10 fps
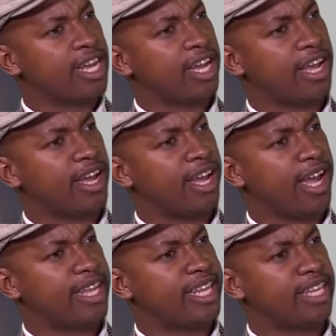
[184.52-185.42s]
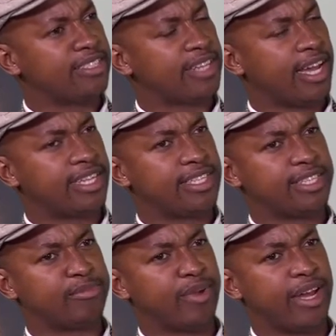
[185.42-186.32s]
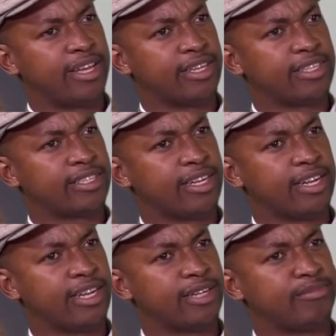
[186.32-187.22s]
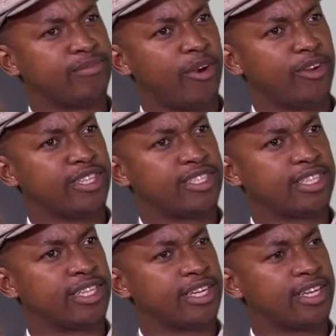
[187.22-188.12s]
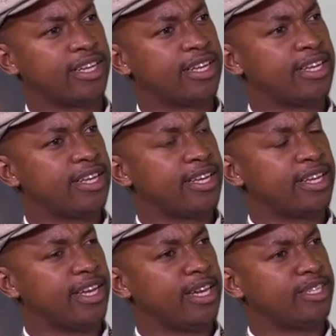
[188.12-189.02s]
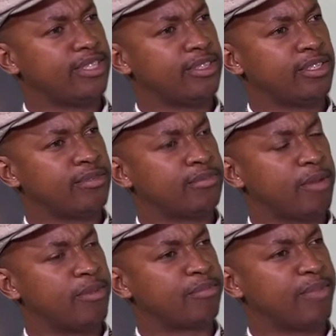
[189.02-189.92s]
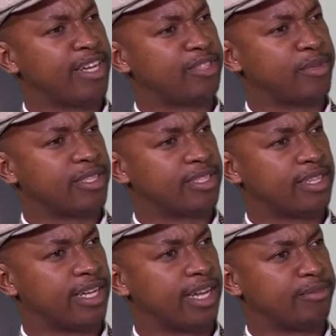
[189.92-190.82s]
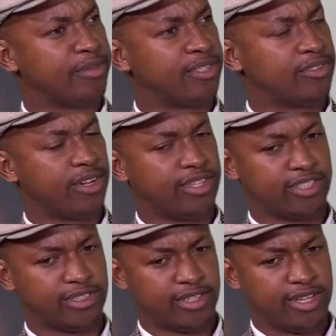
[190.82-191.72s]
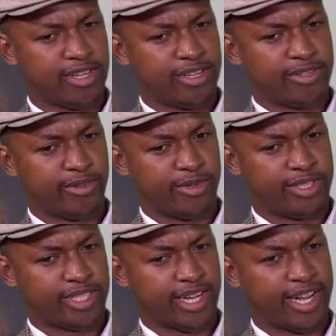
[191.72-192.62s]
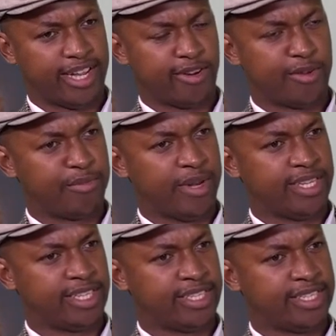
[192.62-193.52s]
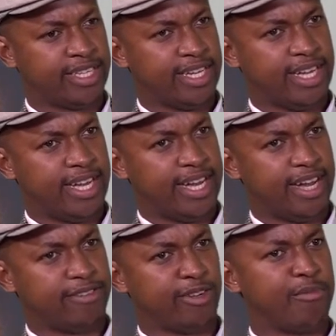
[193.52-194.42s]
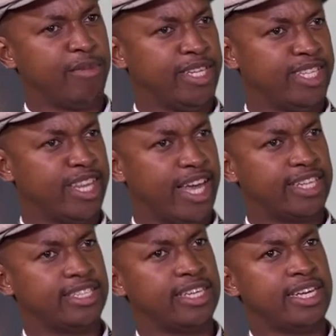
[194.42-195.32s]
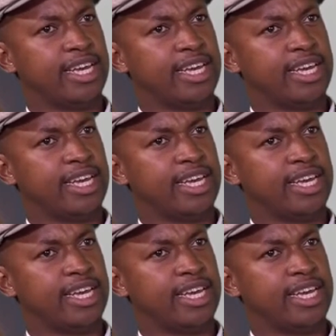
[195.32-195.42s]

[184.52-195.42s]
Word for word: and hence I did my um, honors degree in public management public and administration, yeah. which I completed after completing that,